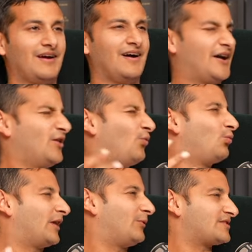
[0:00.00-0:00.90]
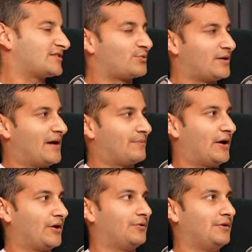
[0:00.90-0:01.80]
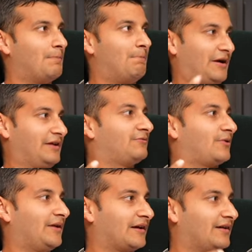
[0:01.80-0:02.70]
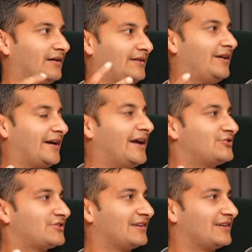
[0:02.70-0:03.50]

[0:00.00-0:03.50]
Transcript: I don't know what it was. I just wanted to make my own mm. money from like a young age.